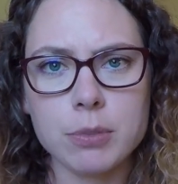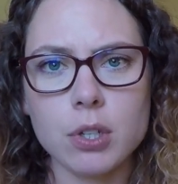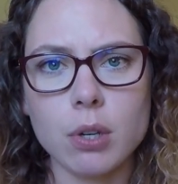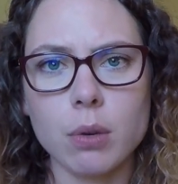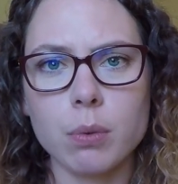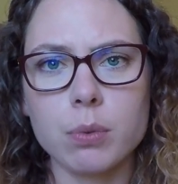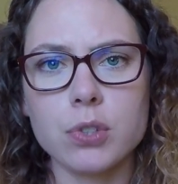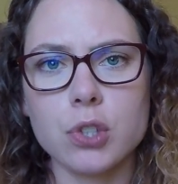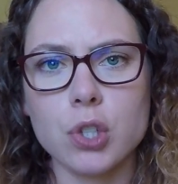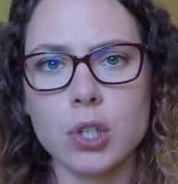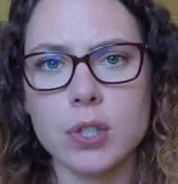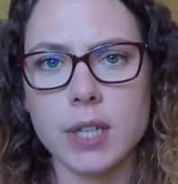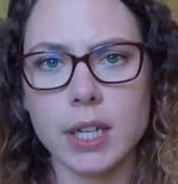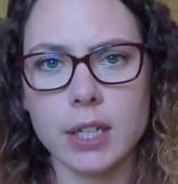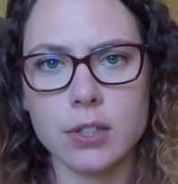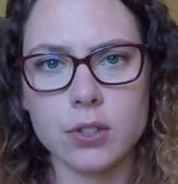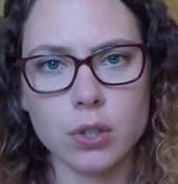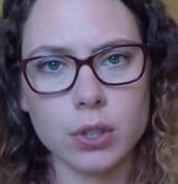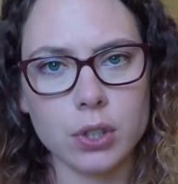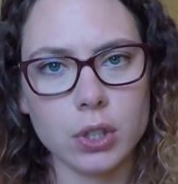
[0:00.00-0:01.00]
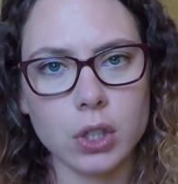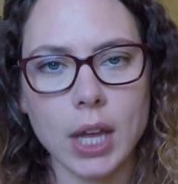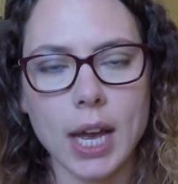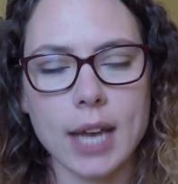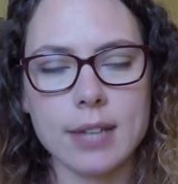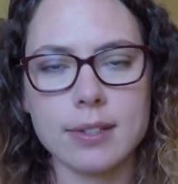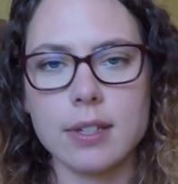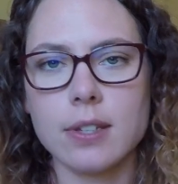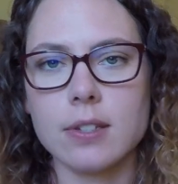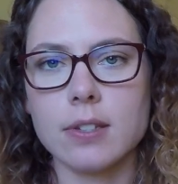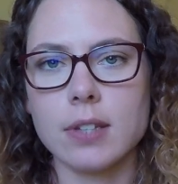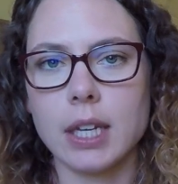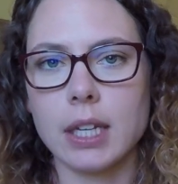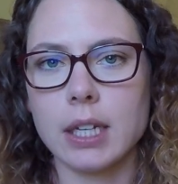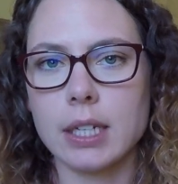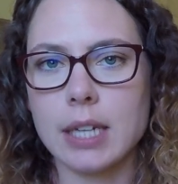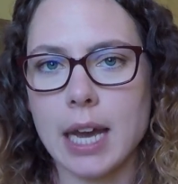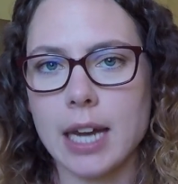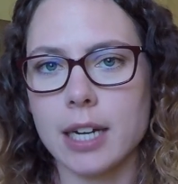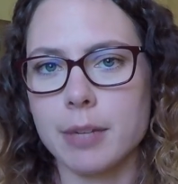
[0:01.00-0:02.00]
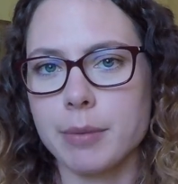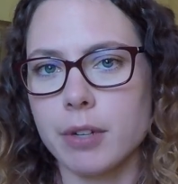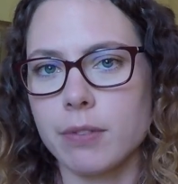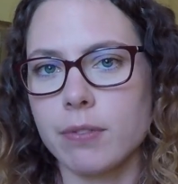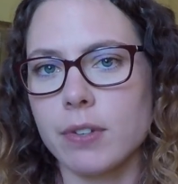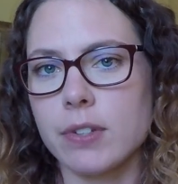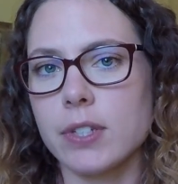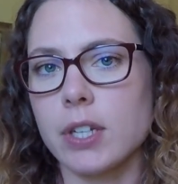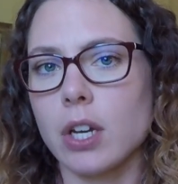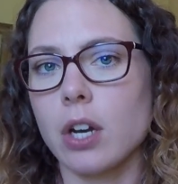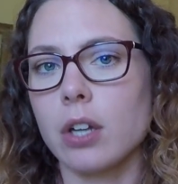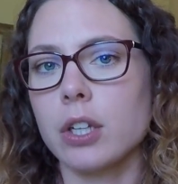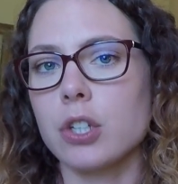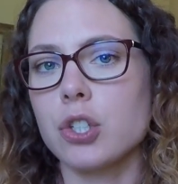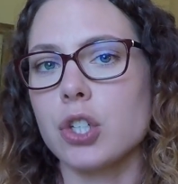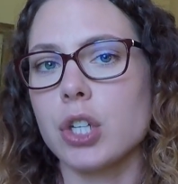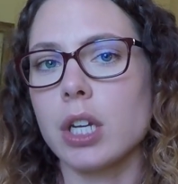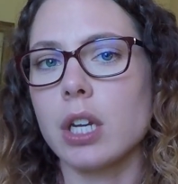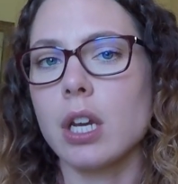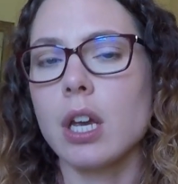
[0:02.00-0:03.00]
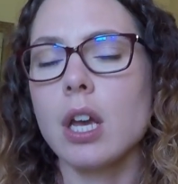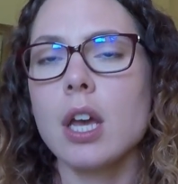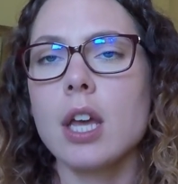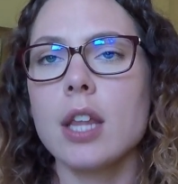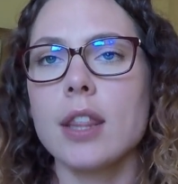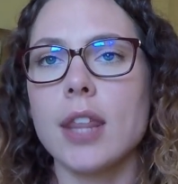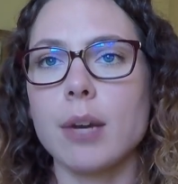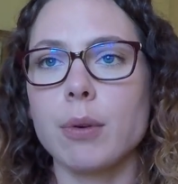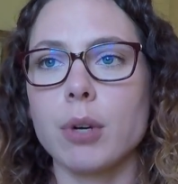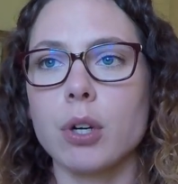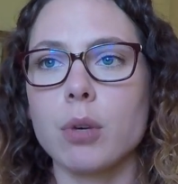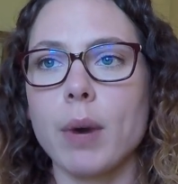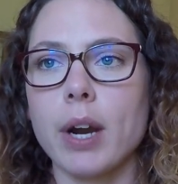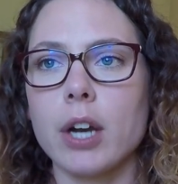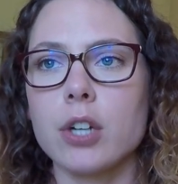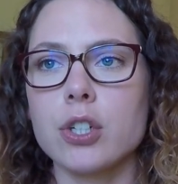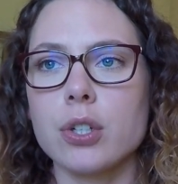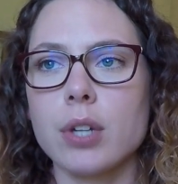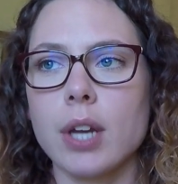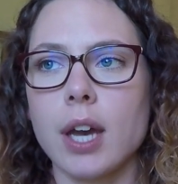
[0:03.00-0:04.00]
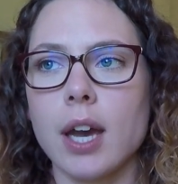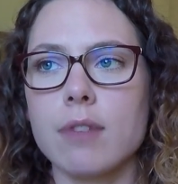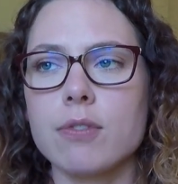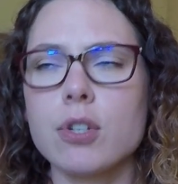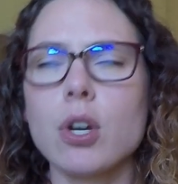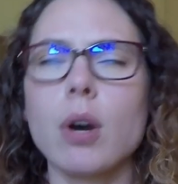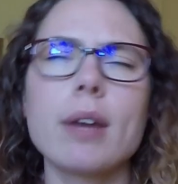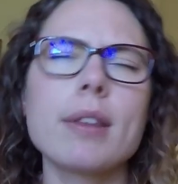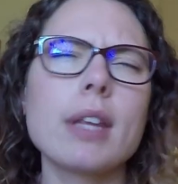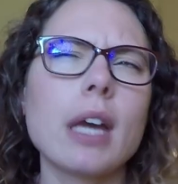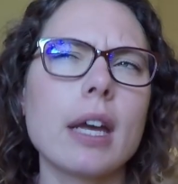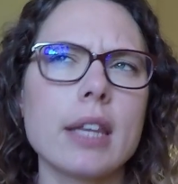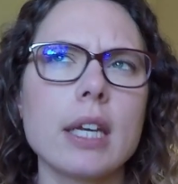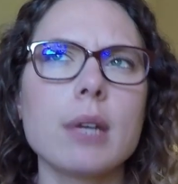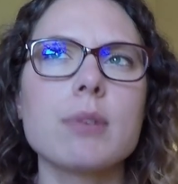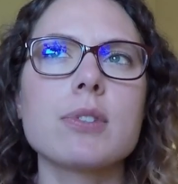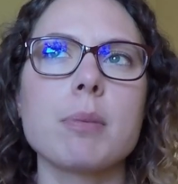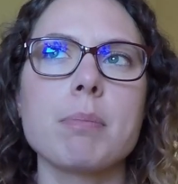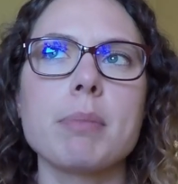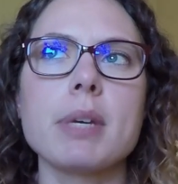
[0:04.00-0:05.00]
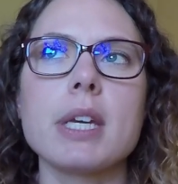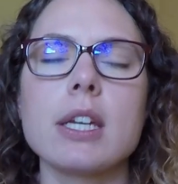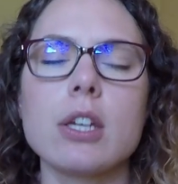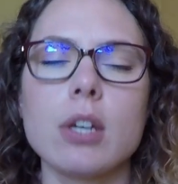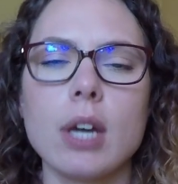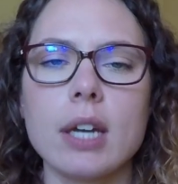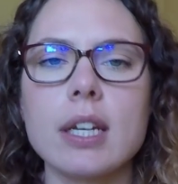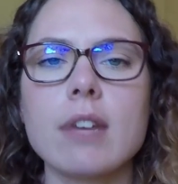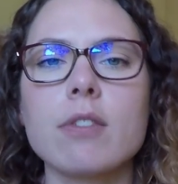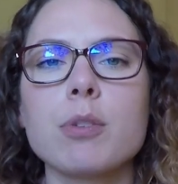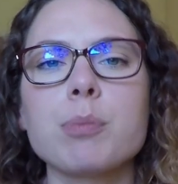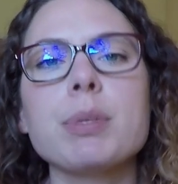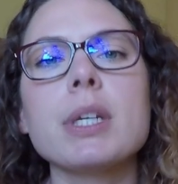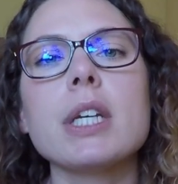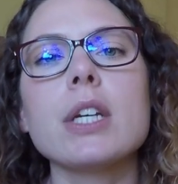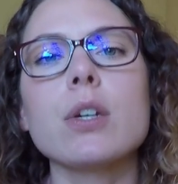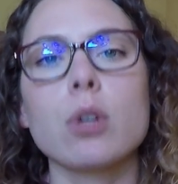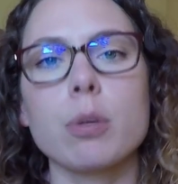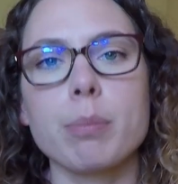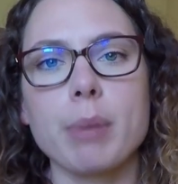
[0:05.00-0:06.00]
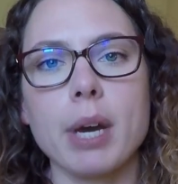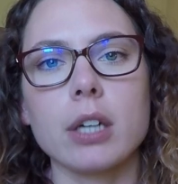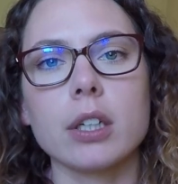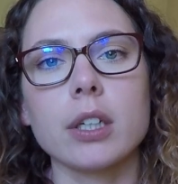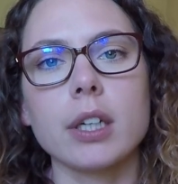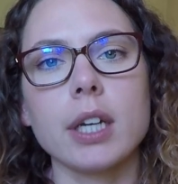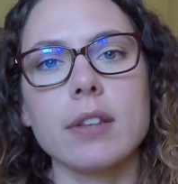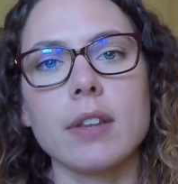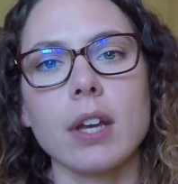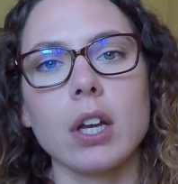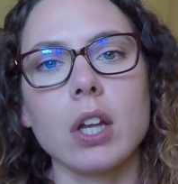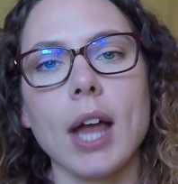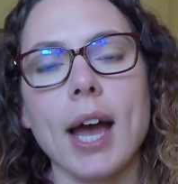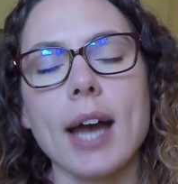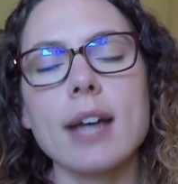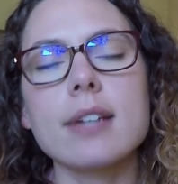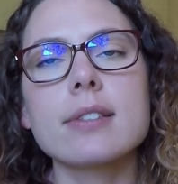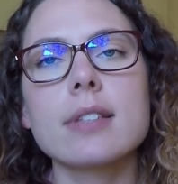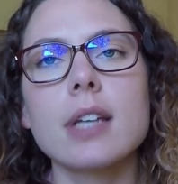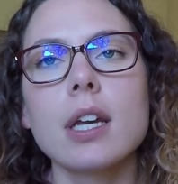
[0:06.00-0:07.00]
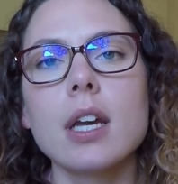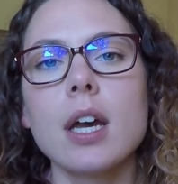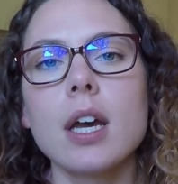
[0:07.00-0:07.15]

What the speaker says: So it was just like certain classes like anatomy and physiology, they required you to have, I think it was a B. You had to have a B or better in the class.